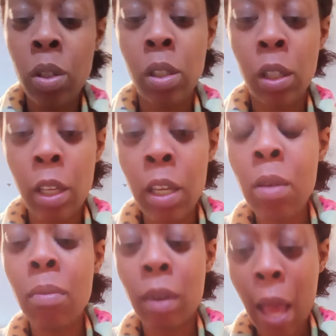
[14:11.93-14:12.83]
sleep
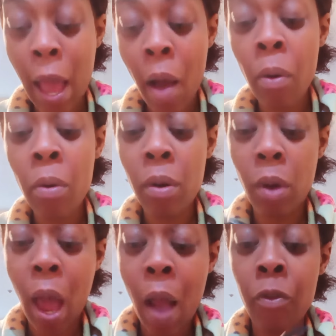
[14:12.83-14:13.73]
now
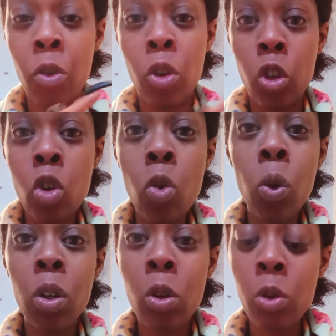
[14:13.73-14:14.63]
after you were
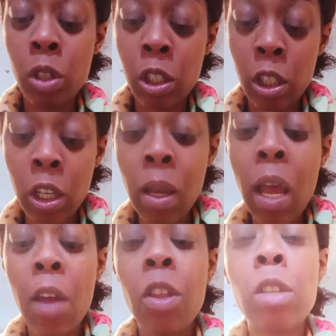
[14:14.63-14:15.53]
losing sleep.
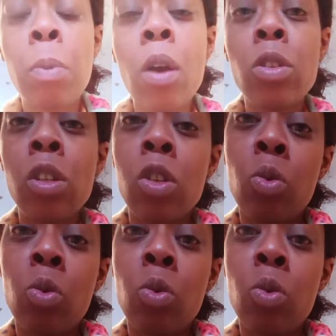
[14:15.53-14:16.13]
This person is